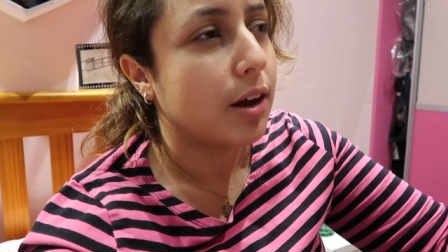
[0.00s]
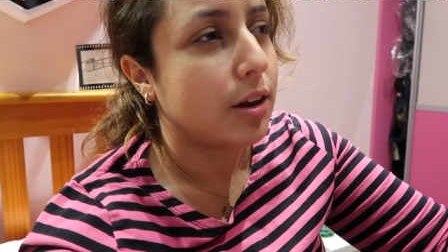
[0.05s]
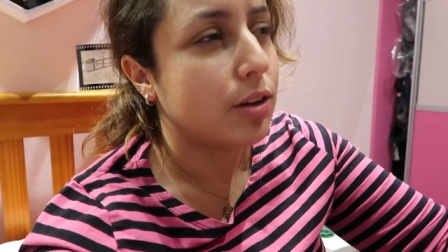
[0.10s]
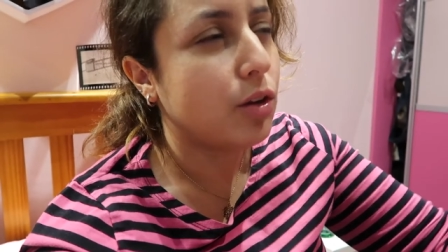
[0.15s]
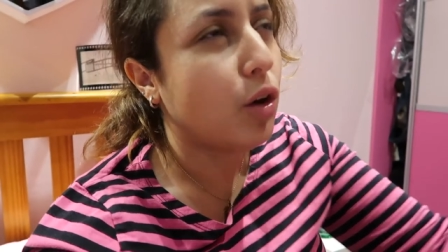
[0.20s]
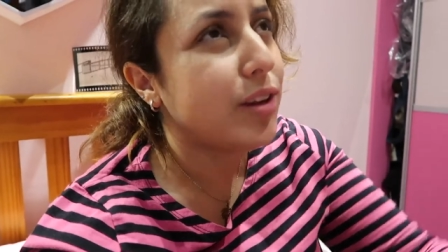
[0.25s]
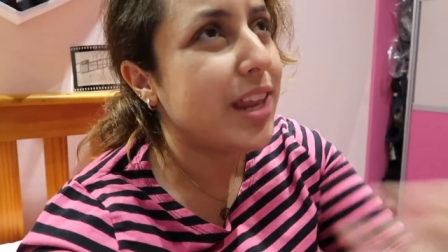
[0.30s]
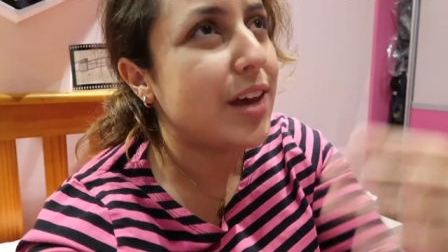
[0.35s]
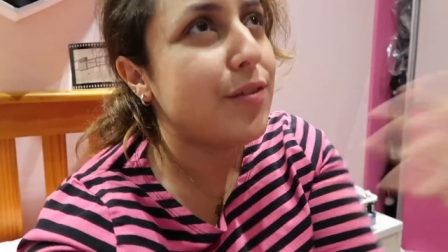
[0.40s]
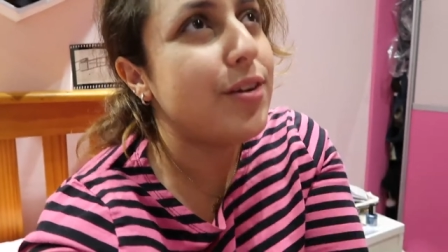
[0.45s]

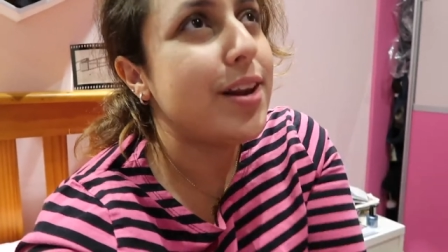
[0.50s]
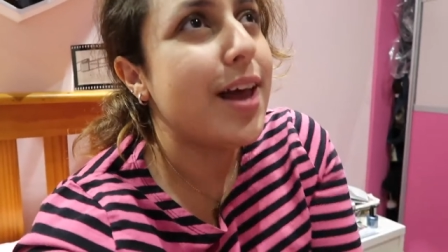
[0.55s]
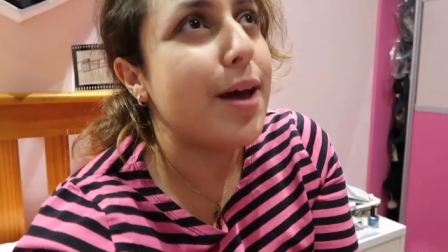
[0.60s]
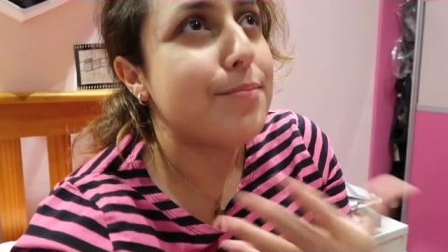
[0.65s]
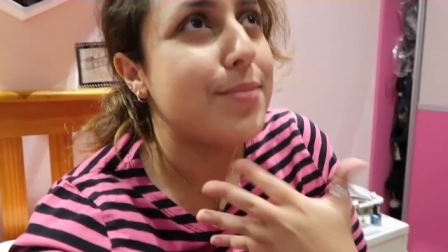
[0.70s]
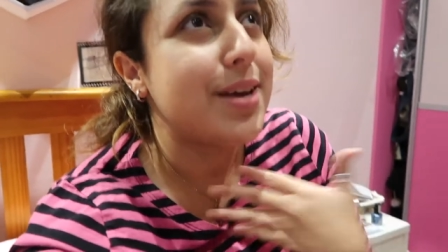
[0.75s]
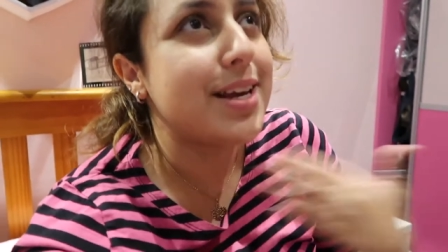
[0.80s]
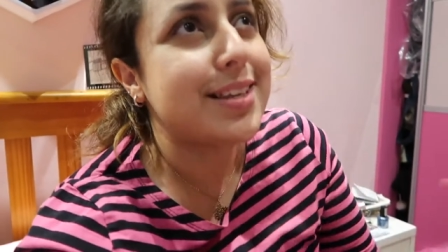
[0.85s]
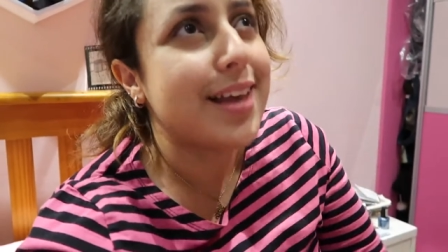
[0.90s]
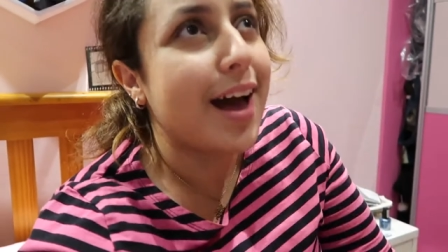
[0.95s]
not never let
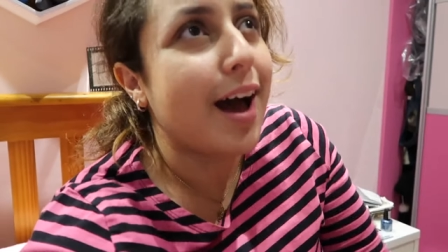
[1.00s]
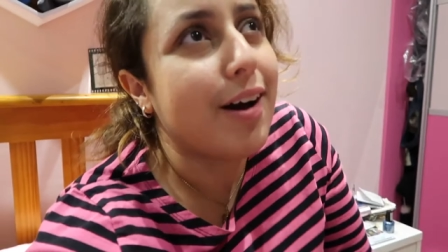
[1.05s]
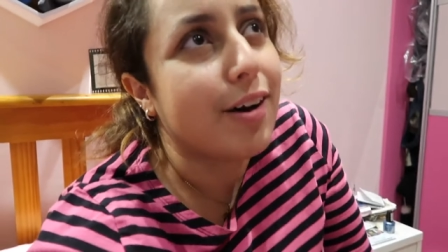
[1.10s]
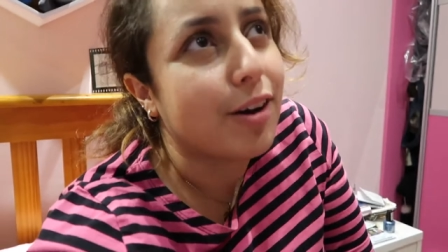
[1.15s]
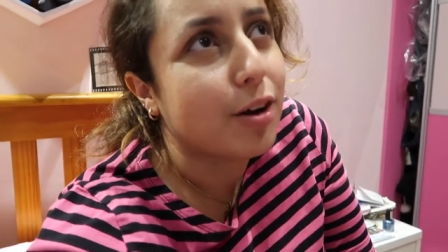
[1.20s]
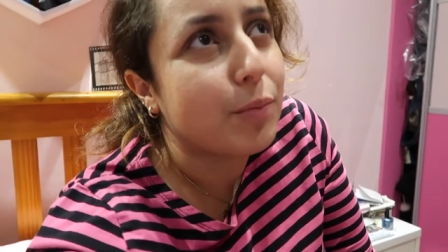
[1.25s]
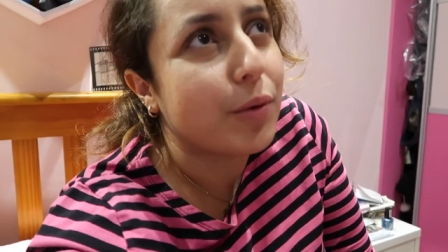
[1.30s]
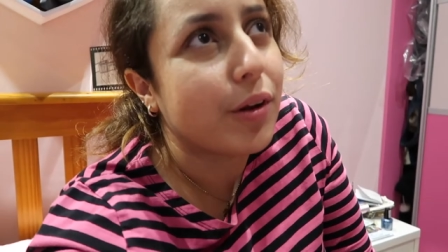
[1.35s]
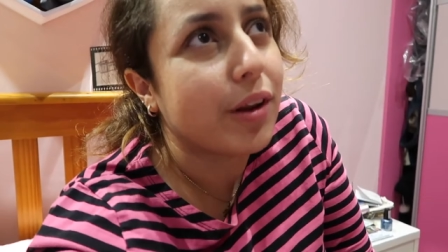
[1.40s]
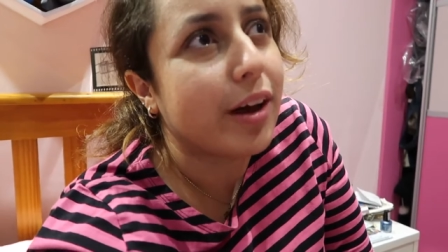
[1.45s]
me
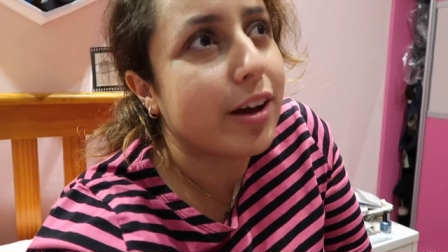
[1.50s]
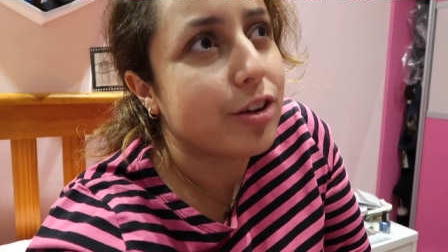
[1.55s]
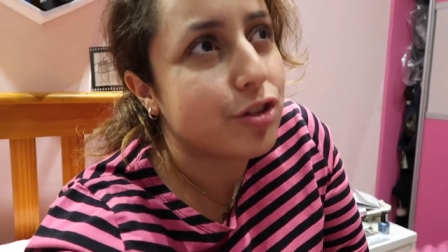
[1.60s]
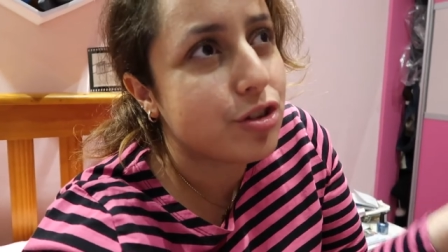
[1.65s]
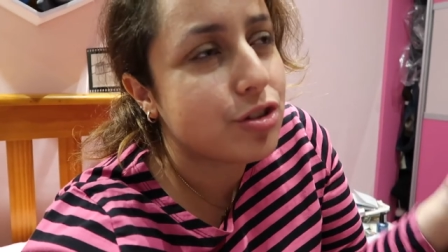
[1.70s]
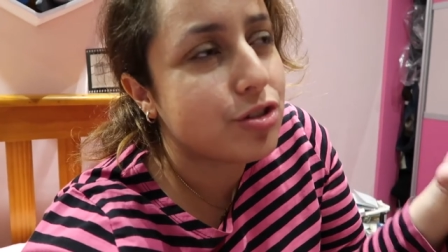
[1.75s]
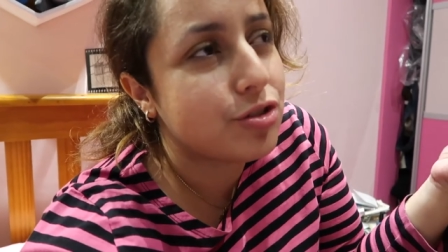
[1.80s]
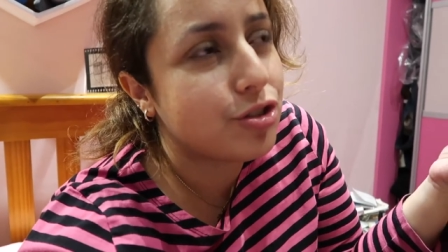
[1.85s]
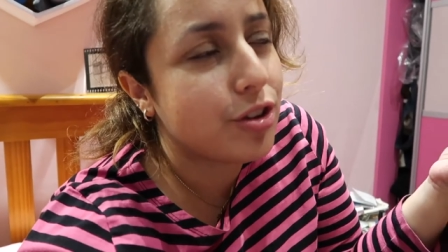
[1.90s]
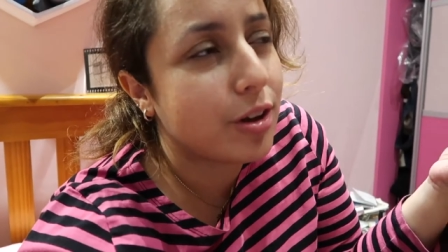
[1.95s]
down, but like
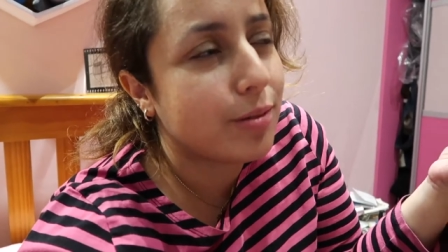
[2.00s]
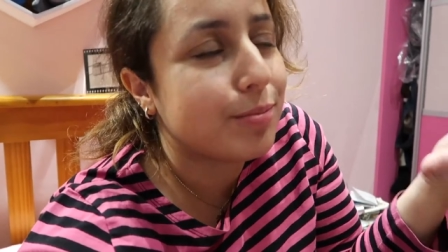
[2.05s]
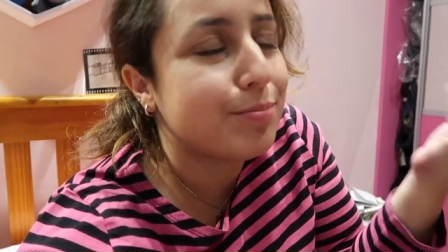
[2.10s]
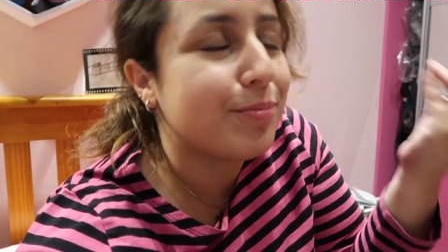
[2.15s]
just